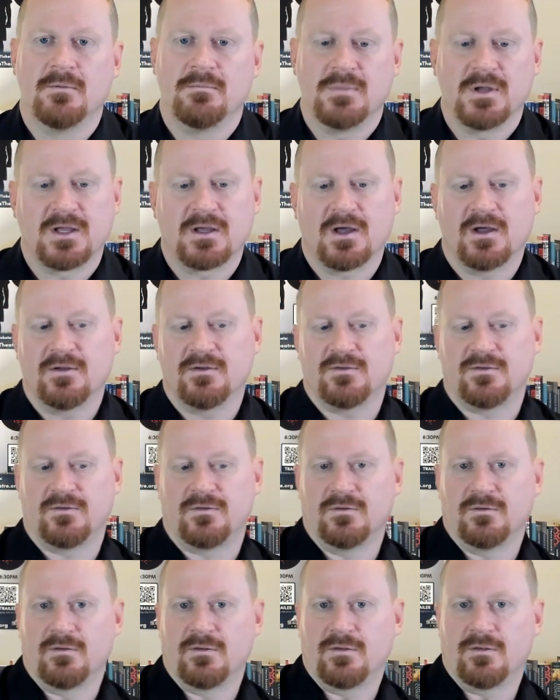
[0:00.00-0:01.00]

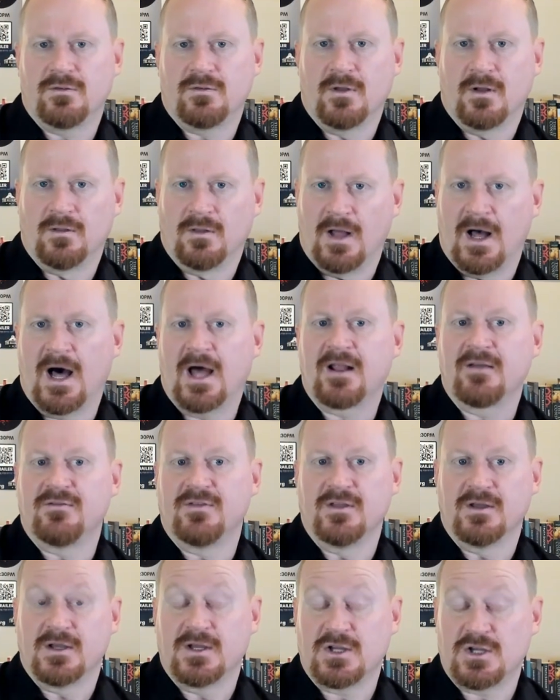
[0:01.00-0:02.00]
because a lot
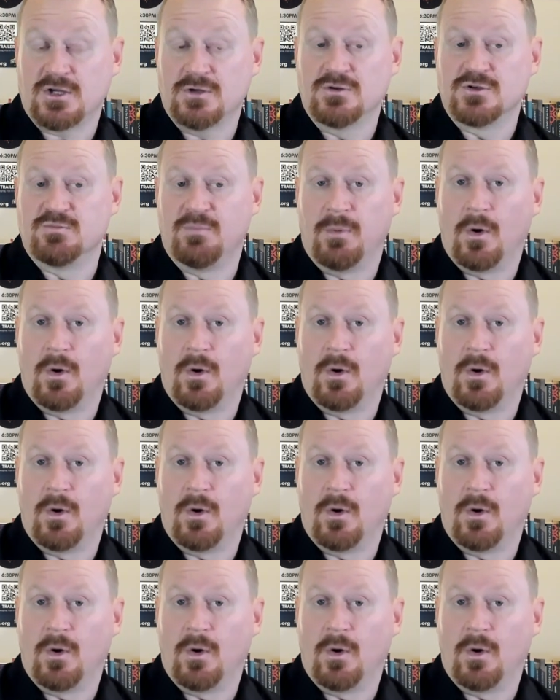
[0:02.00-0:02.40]
of the huge